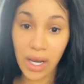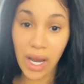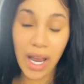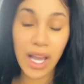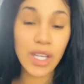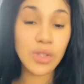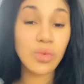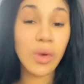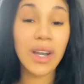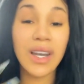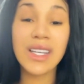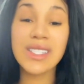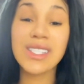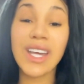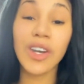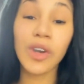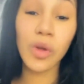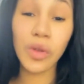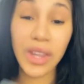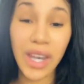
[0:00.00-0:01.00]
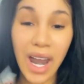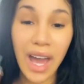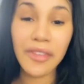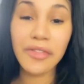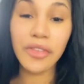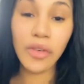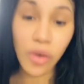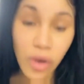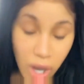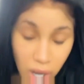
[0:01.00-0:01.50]
I just want to let y'all know that
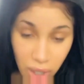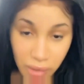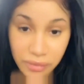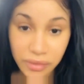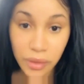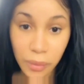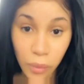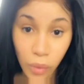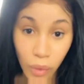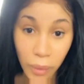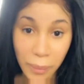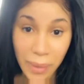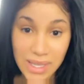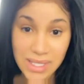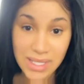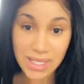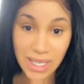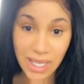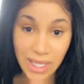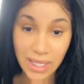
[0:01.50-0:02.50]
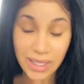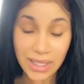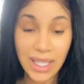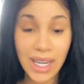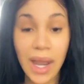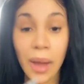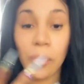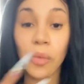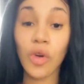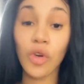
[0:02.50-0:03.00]
I feel comfortable in my skin,
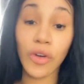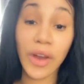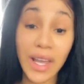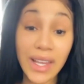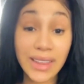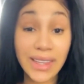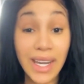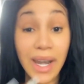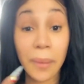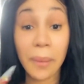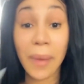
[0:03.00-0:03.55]
that I'm great, that I'm